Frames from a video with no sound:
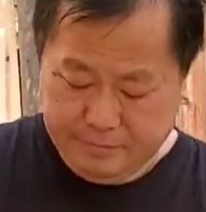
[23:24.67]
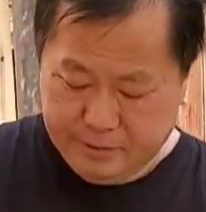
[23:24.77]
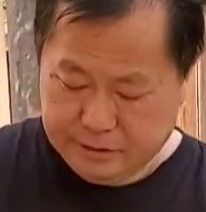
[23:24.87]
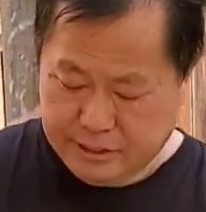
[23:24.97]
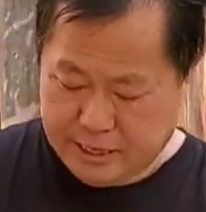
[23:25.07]

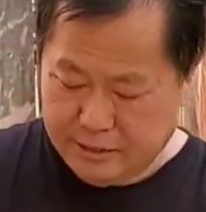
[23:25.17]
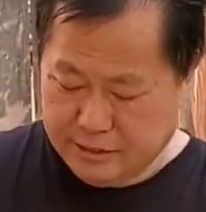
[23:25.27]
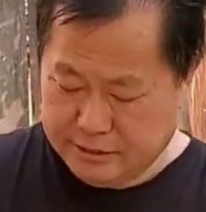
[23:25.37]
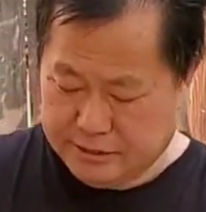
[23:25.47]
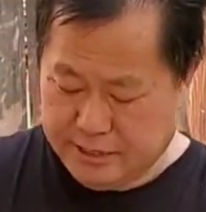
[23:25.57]
just like
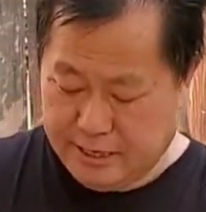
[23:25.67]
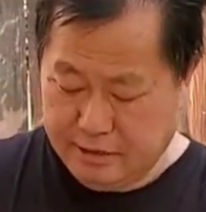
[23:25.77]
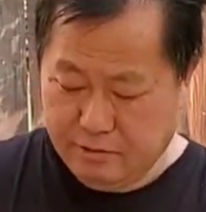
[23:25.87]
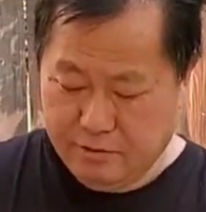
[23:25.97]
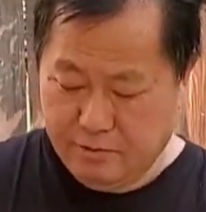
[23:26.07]
cooking steak.
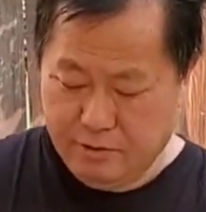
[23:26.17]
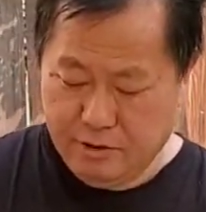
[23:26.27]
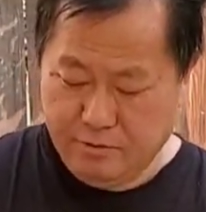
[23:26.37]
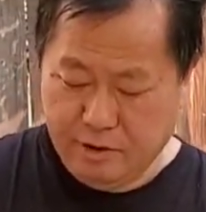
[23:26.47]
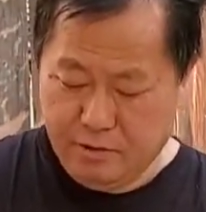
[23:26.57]
You
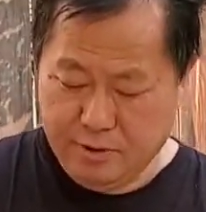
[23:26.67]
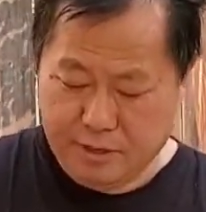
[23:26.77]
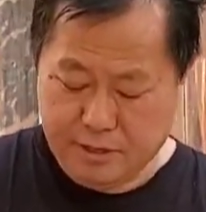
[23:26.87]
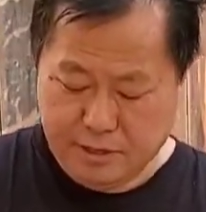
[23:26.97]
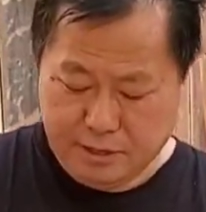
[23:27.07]
don't want to
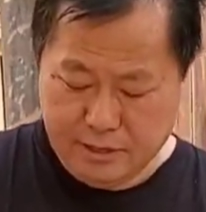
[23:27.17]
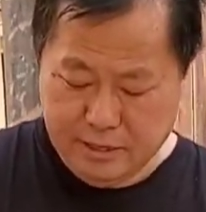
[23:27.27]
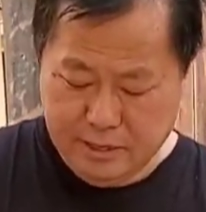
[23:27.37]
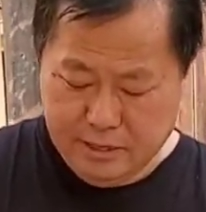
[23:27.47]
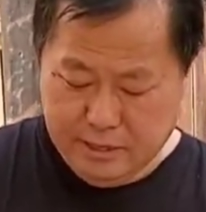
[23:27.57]
overcook.
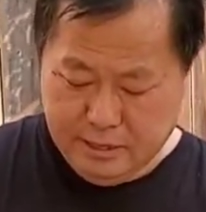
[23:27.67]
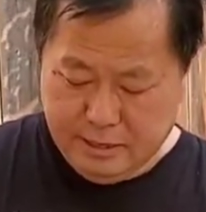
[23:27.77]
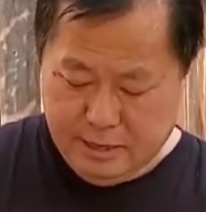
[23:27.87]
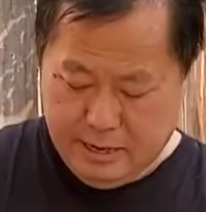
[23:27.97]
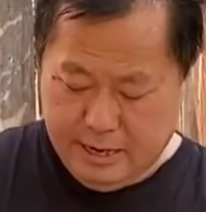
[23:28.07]

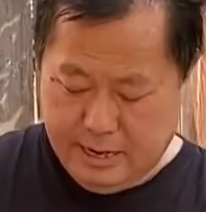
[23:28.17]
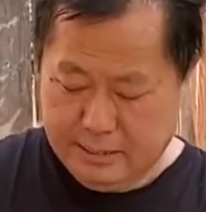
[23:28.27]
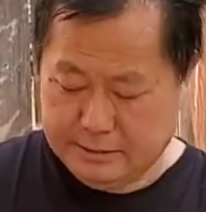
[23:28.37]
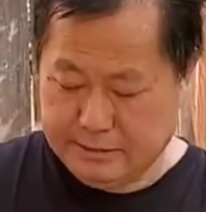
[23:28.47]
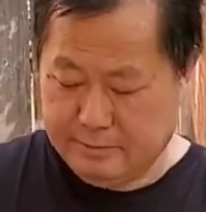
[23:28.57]
And at
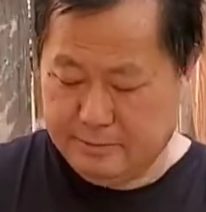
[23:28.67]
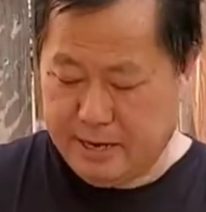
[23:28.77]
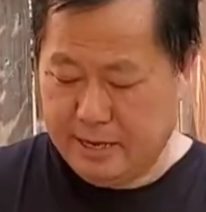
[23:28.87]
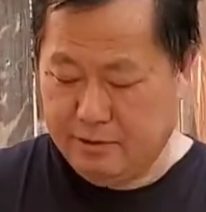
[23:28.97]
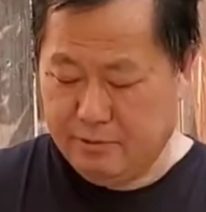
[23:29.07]
the same
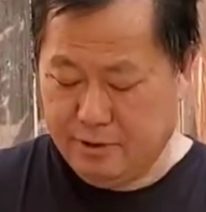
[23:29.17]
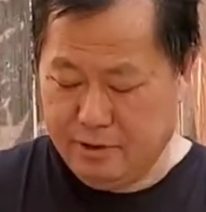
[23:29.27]
time, you